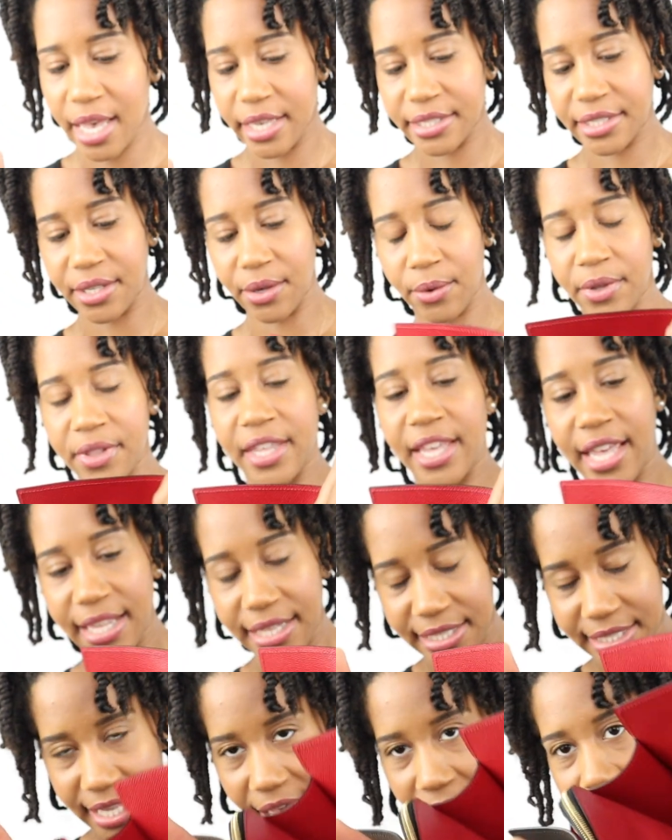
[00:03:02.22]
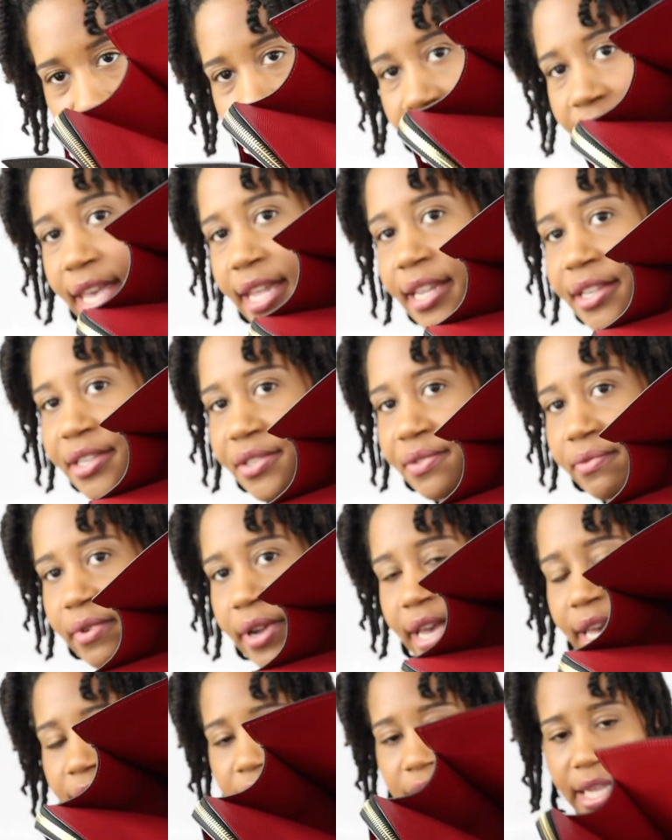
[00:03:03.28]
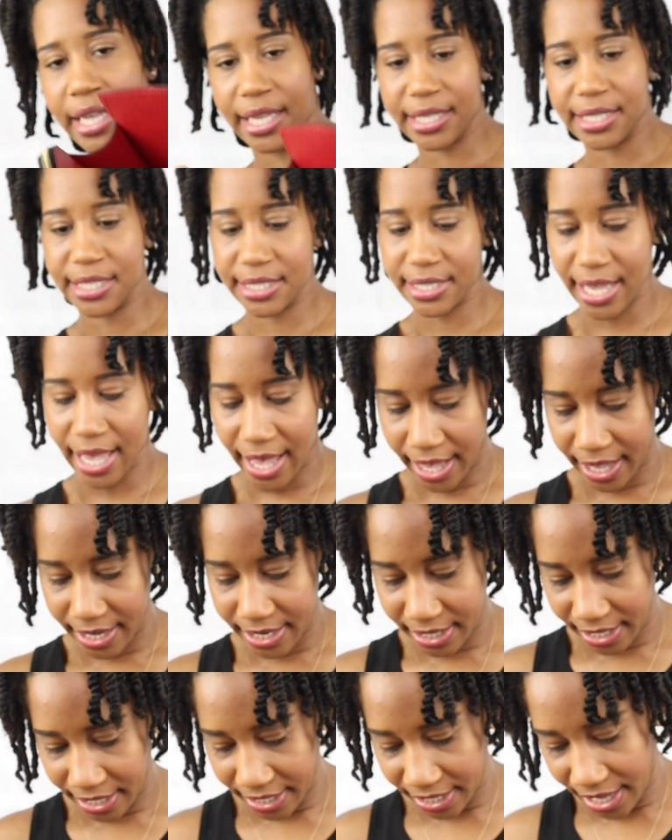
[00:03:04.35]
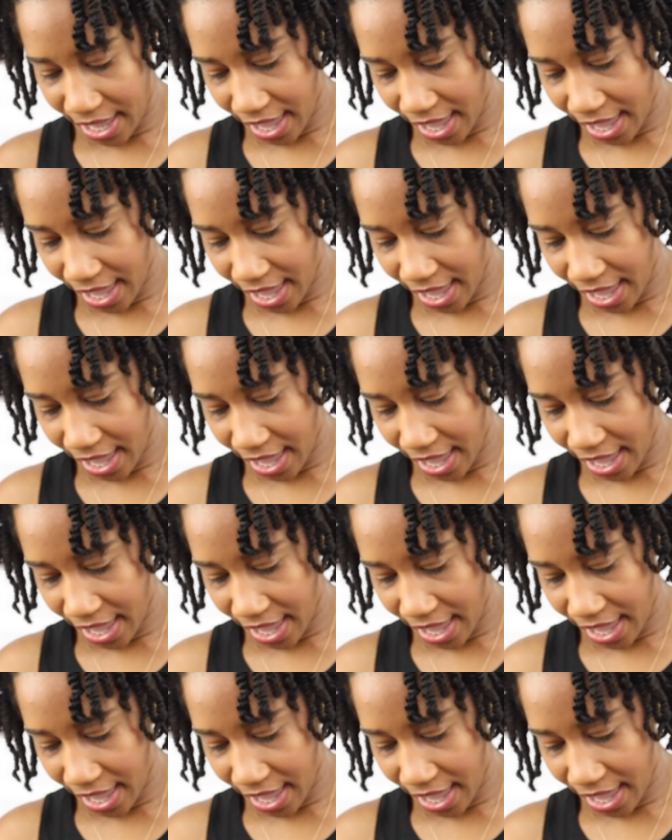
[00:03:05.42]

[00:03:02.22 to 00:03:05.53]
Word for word: So on the inside, it is red, like I said, and it